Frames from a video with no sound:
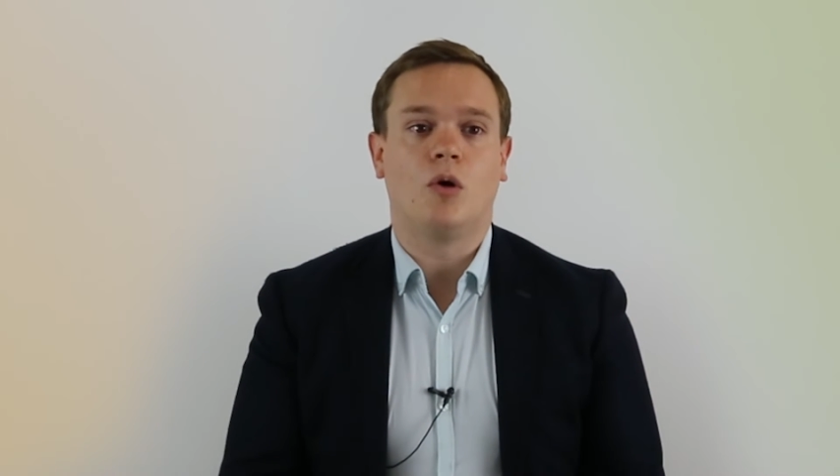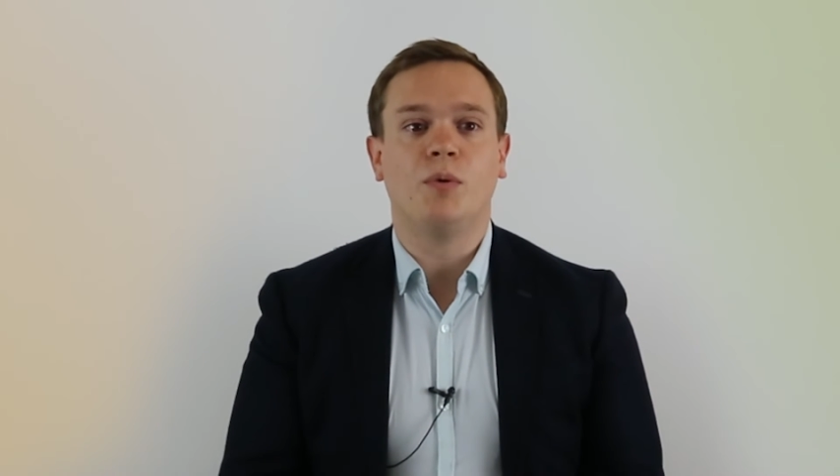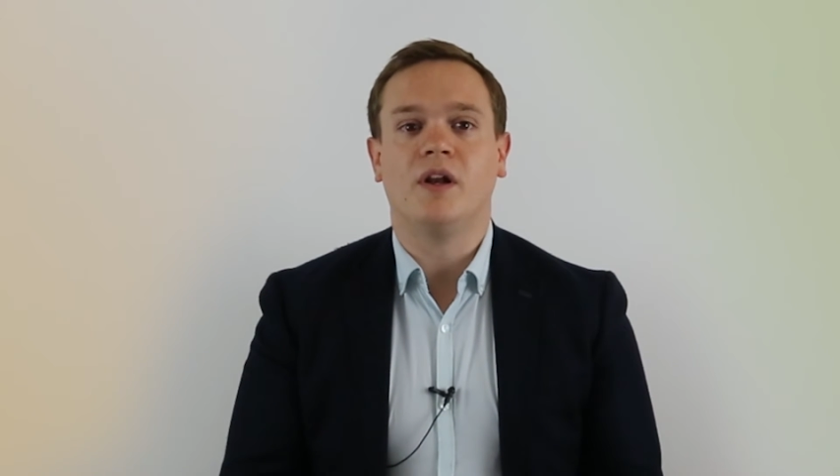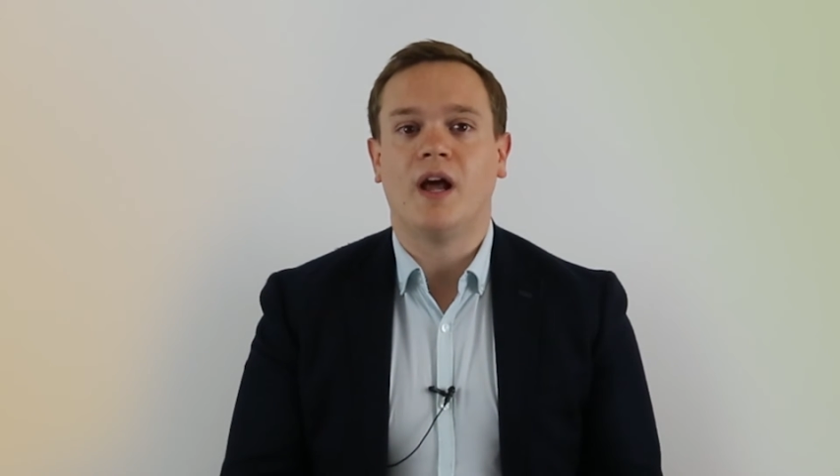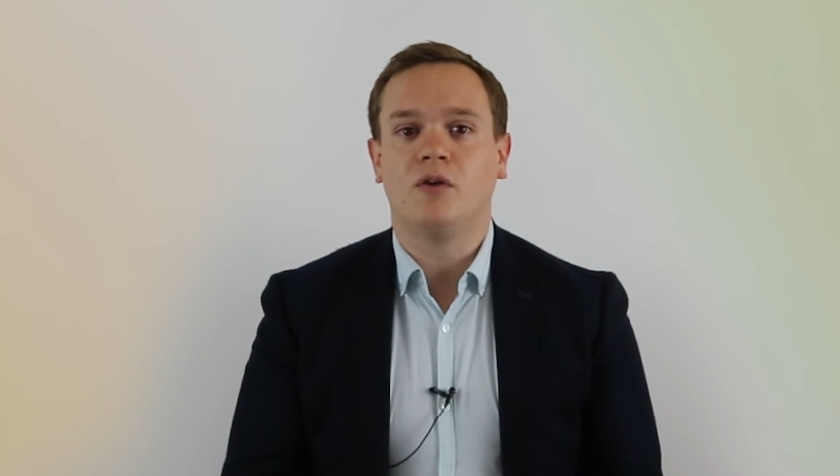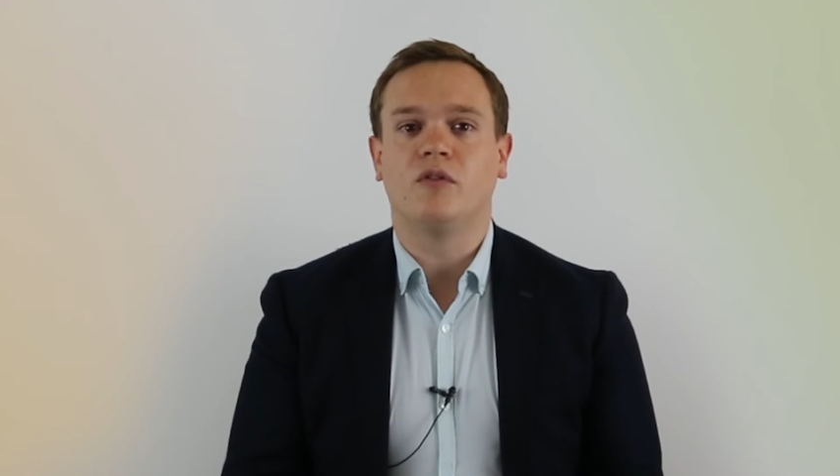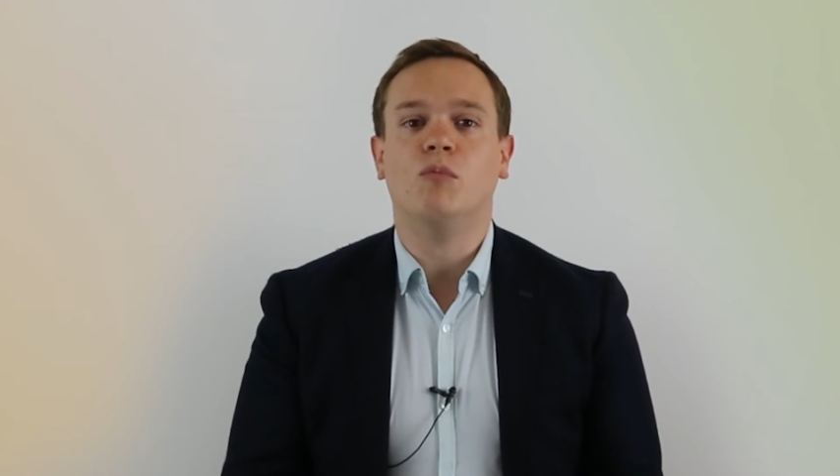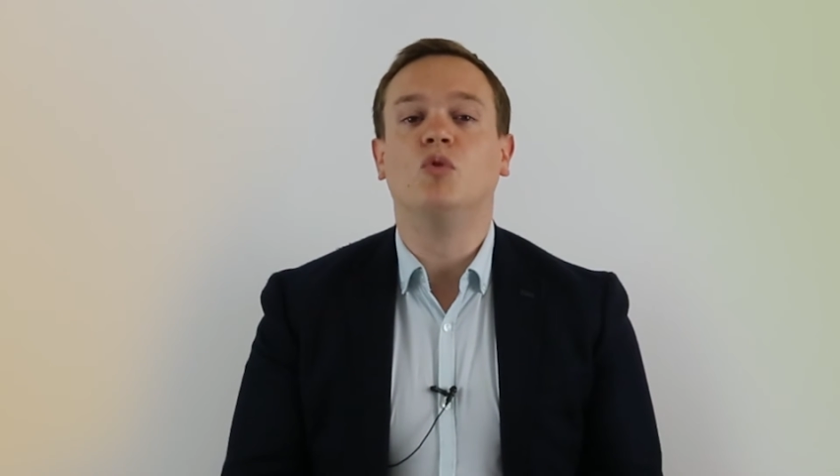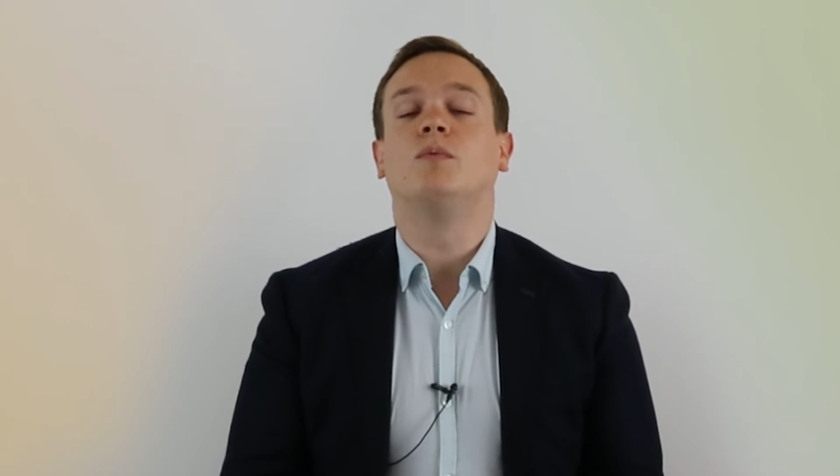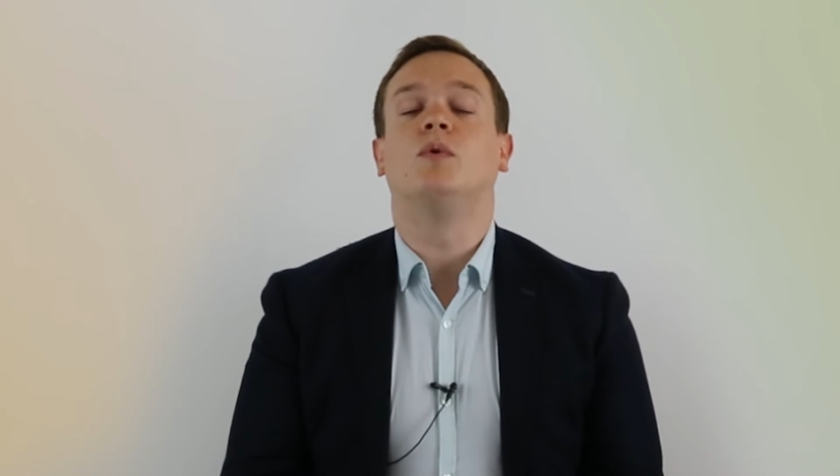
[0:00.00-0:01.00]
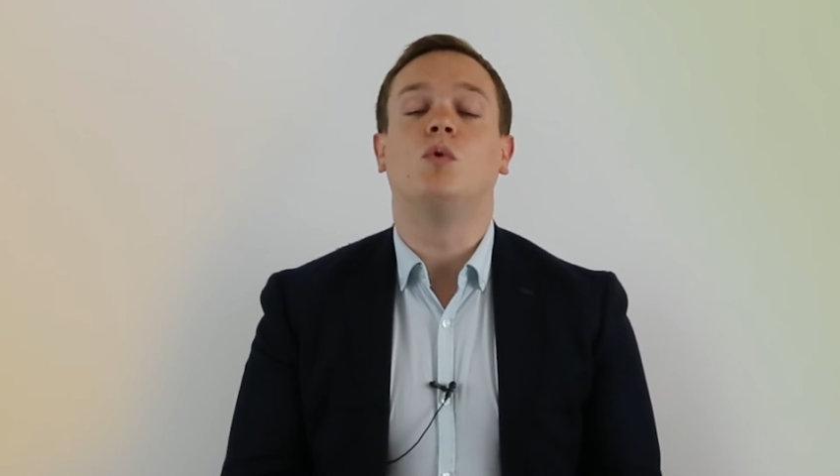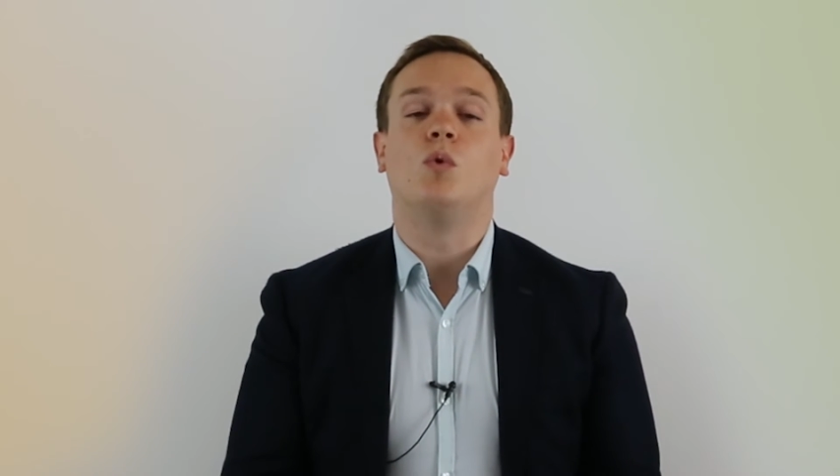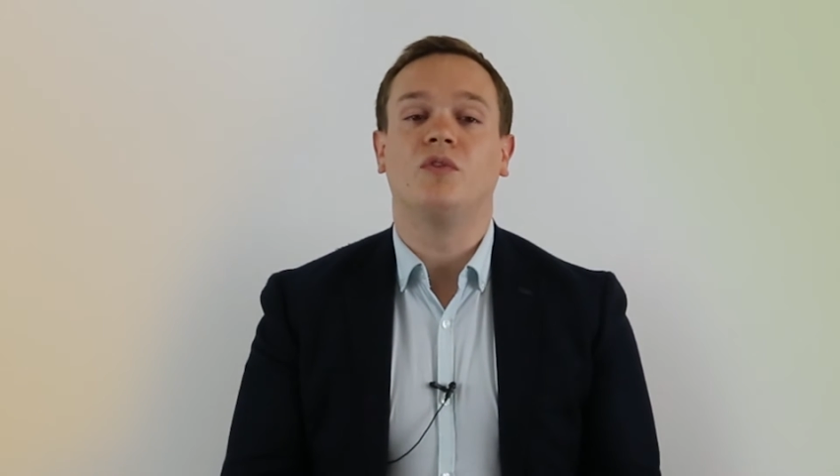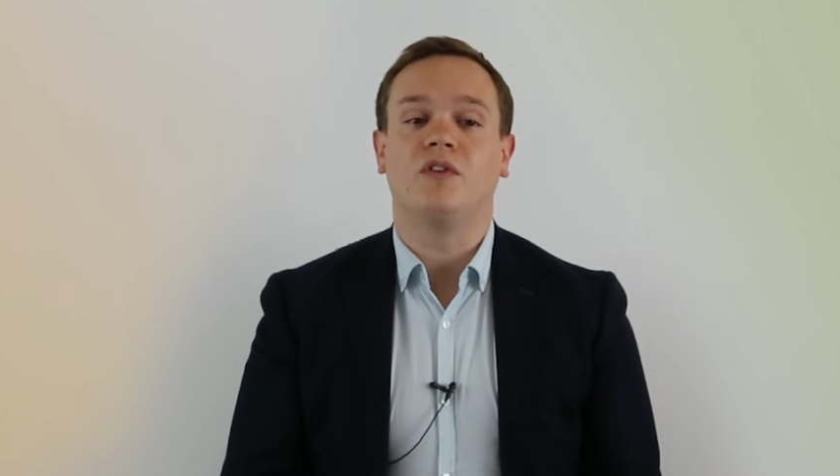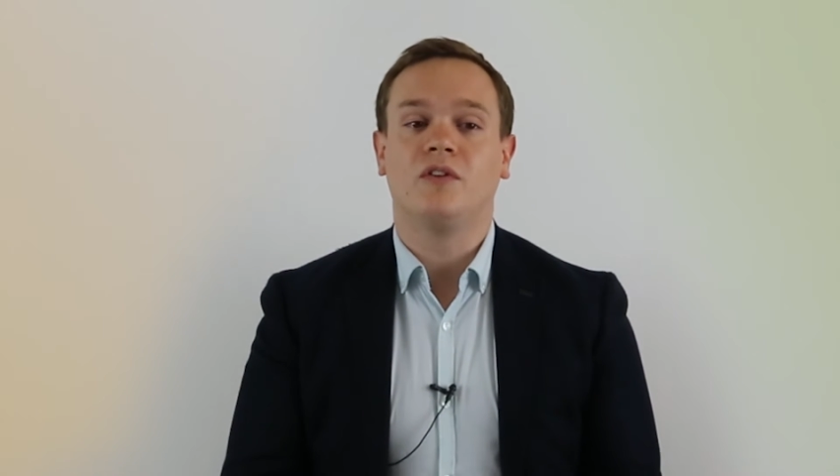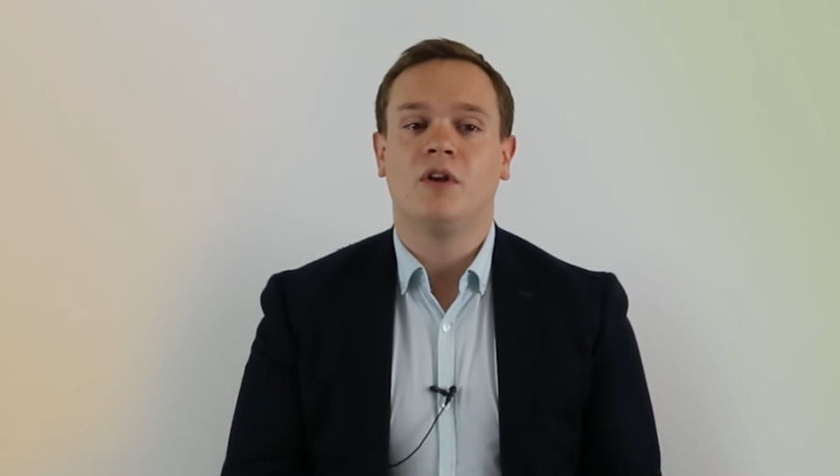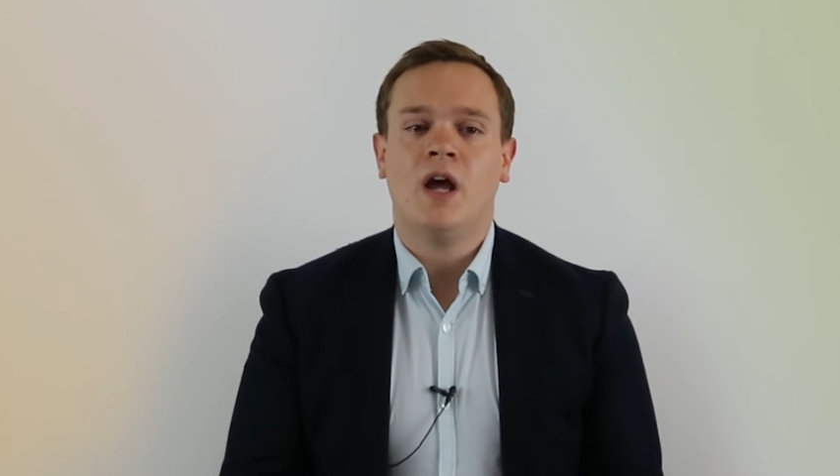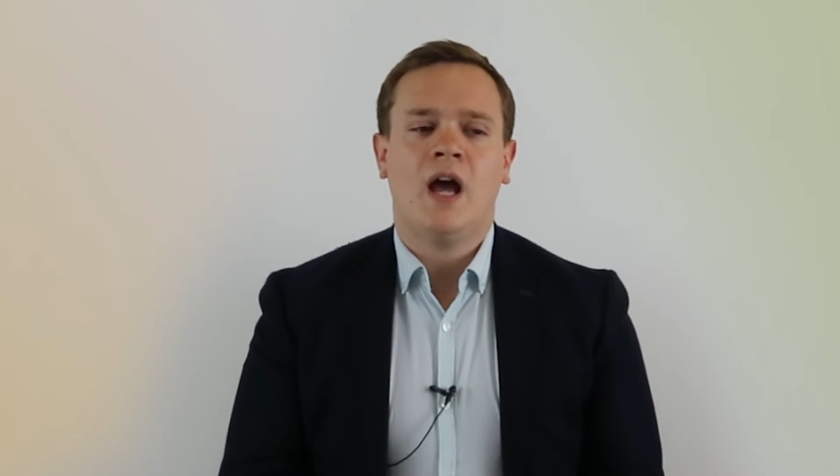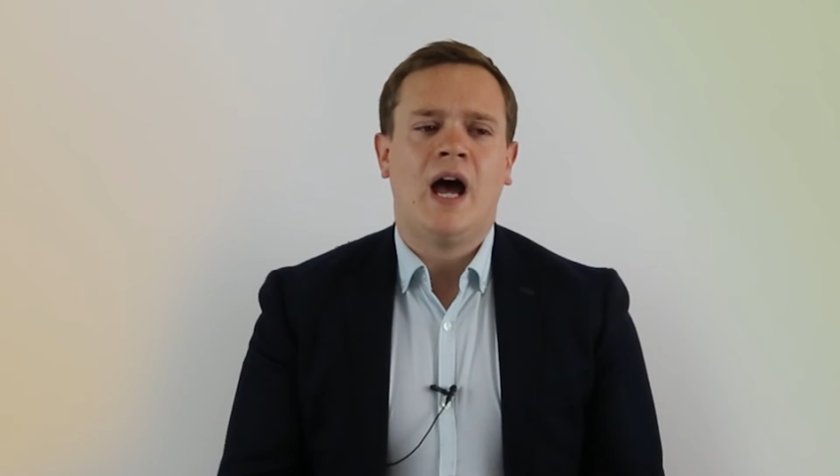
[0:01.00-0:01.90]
drop in and out of multiple courses.